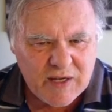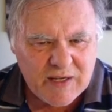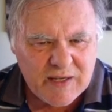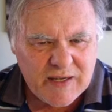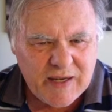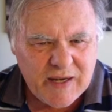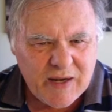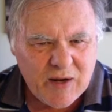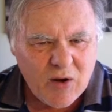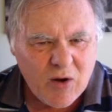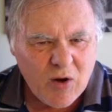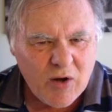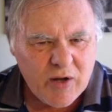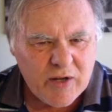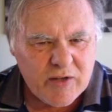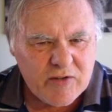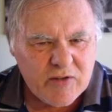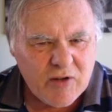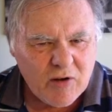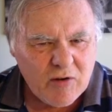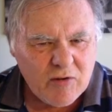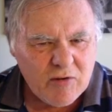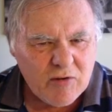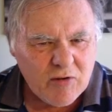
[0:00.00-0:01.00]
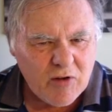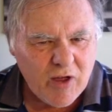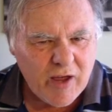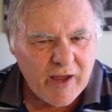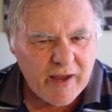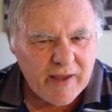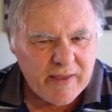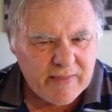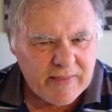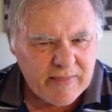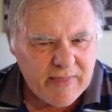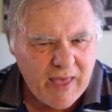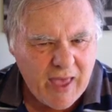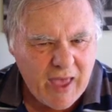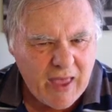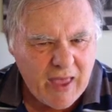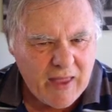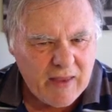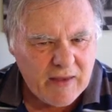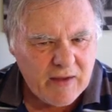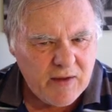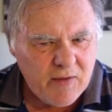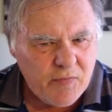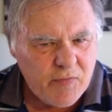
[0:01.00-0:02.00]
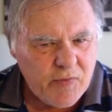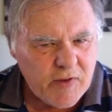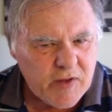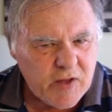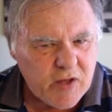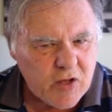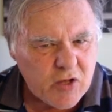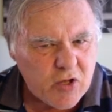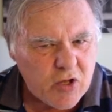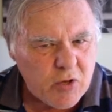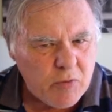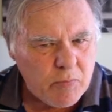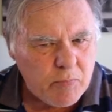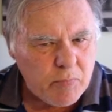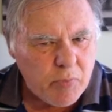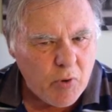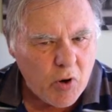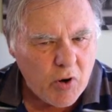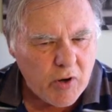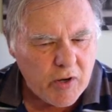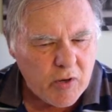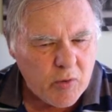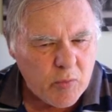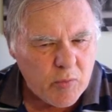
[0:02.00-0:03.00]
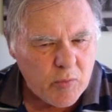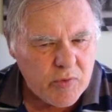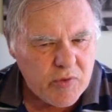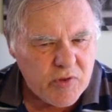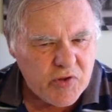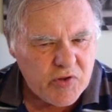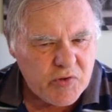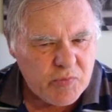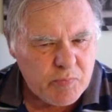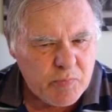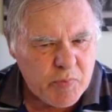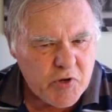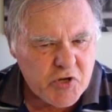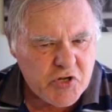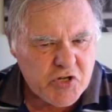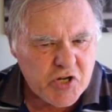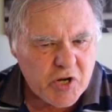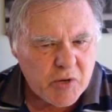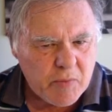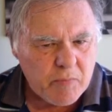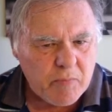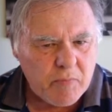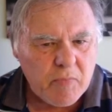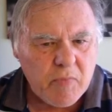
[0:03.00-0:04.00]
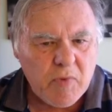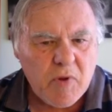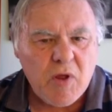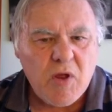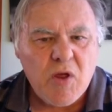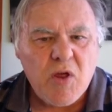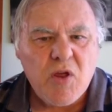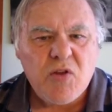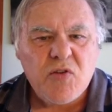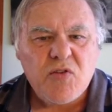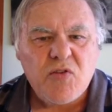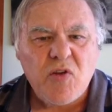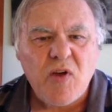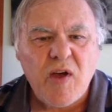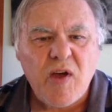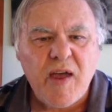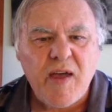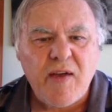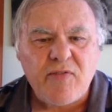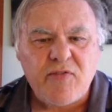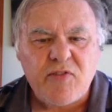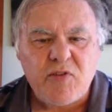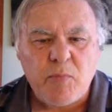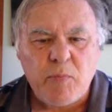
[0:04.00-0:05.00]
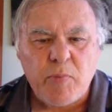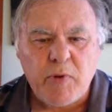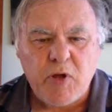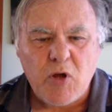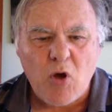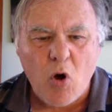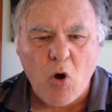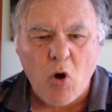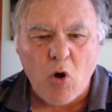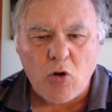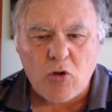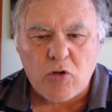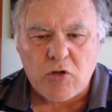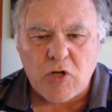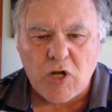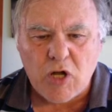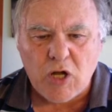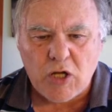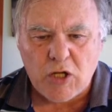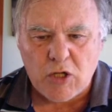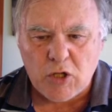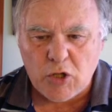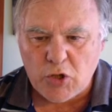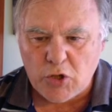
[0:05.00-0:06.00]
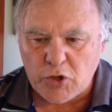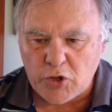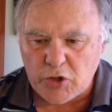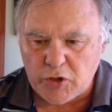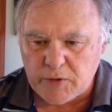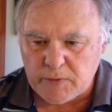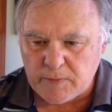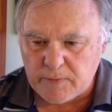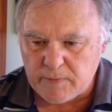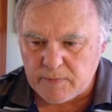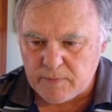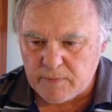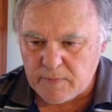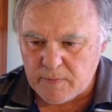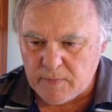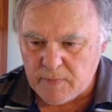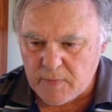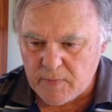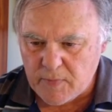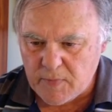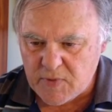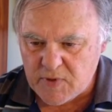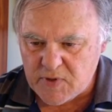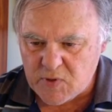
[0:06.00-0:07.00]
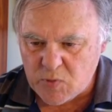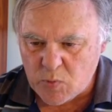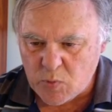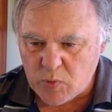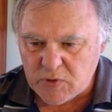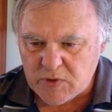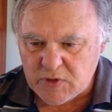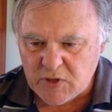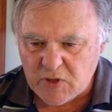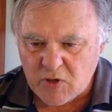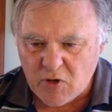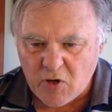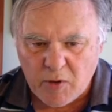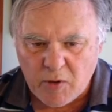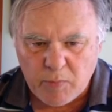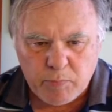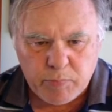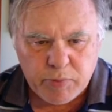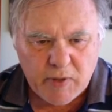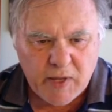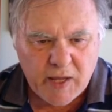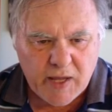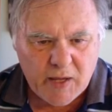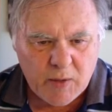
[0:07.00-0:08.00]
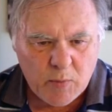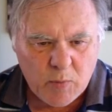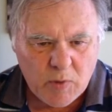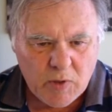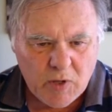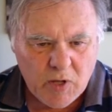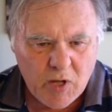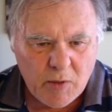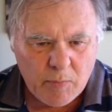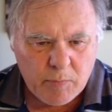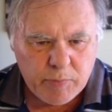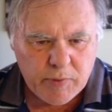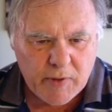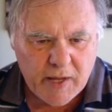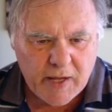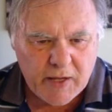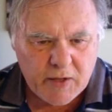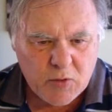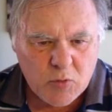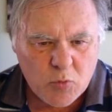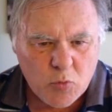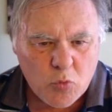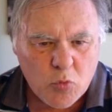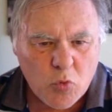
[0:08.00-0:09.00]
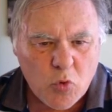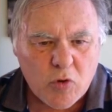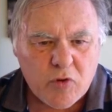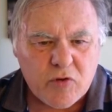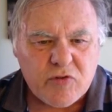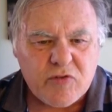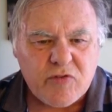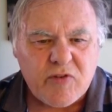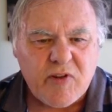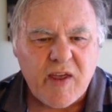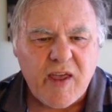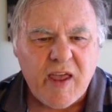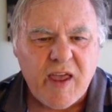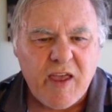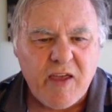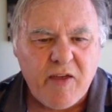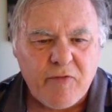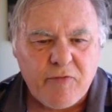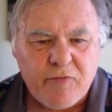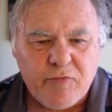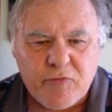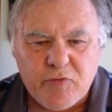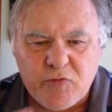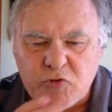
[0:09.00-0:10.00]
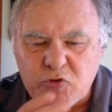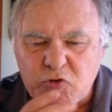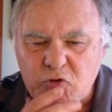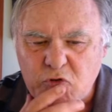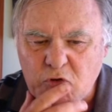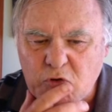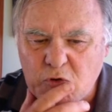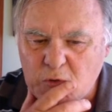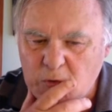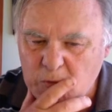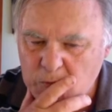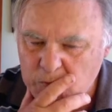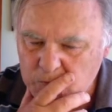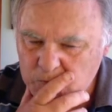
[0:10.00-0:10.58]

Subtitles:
Now, I don't like that if he could combine it with this bishop, so I have to be on alert. So what did I play? Well, I played rook to f2.